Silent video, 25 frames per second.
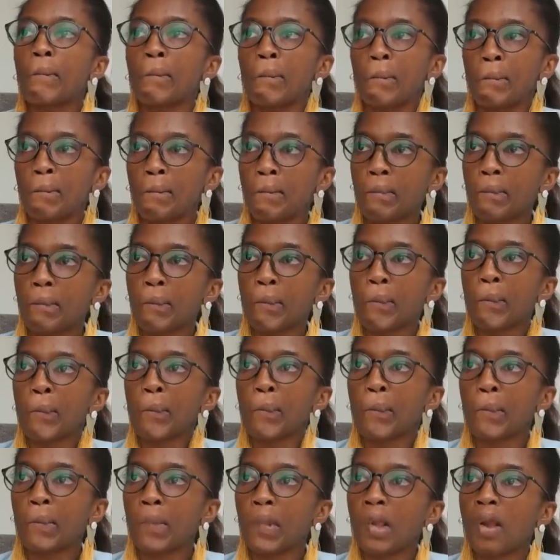It's usually
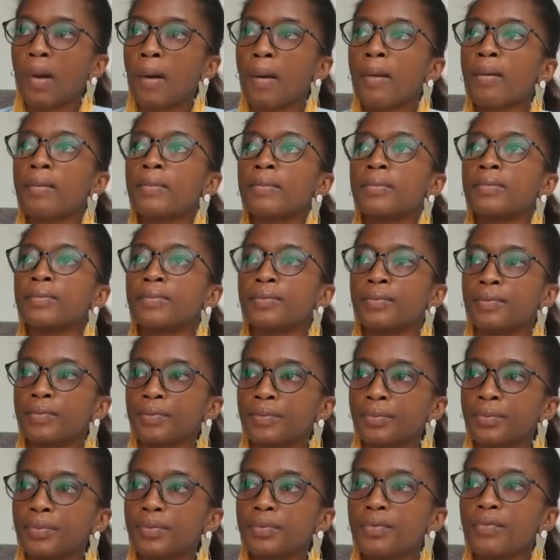like the young
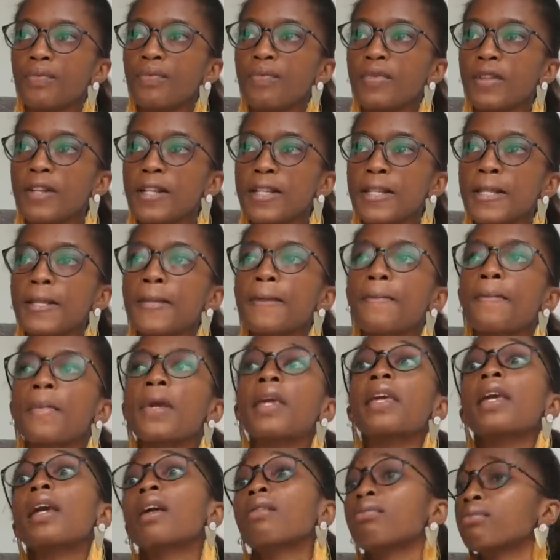up-and-coming entrepreneurs are the
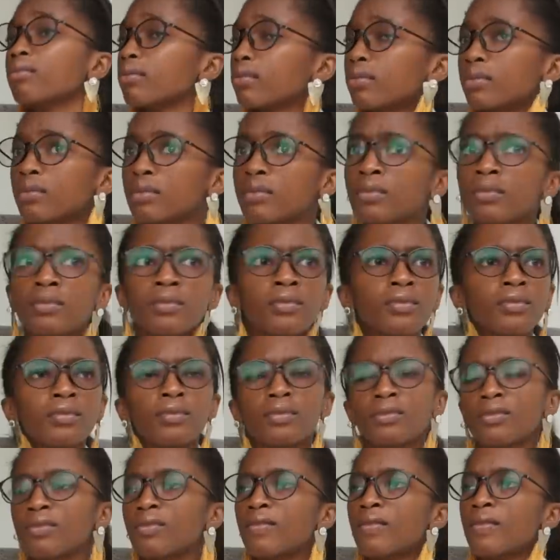ones they're really looking
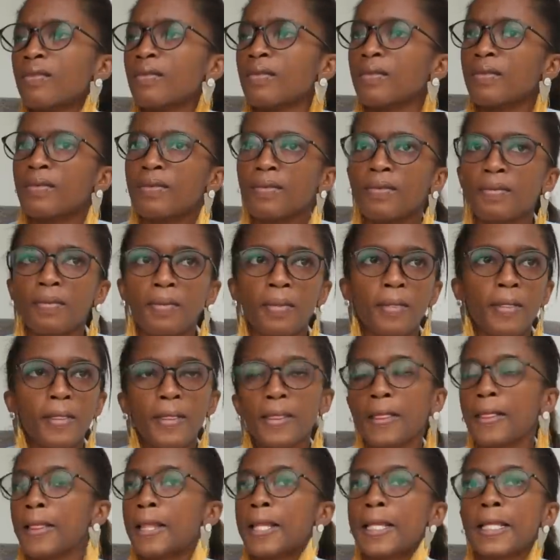for, actually. They are
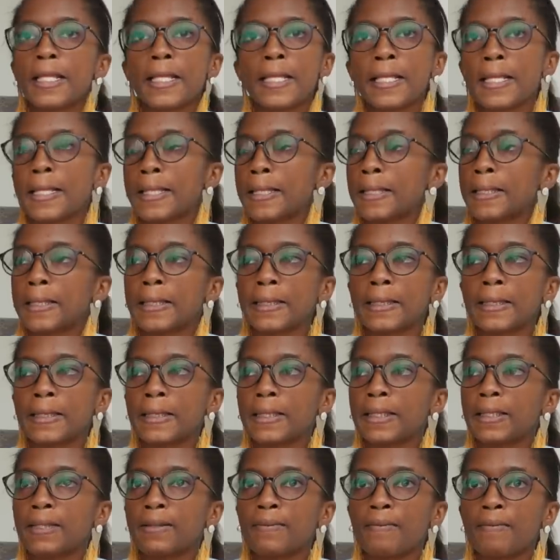looking for the next
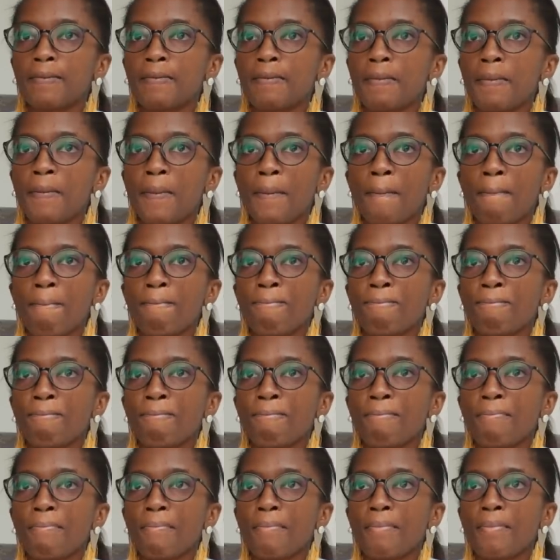Steve Jobs, the
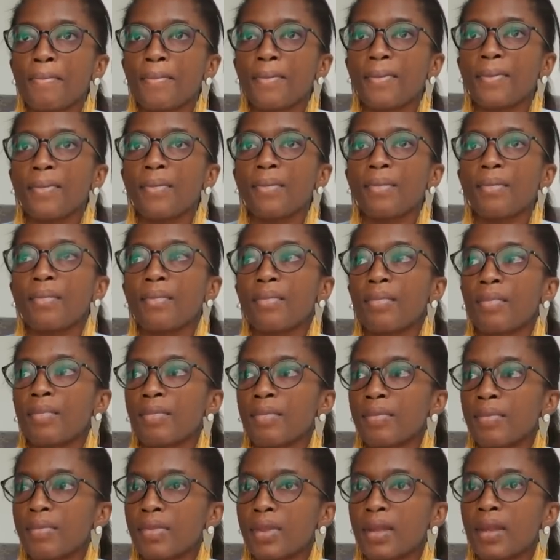next for the next Mark
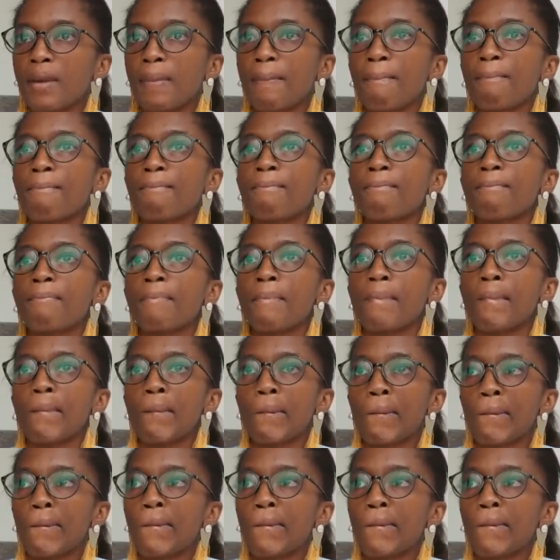Zuckerberg, who are like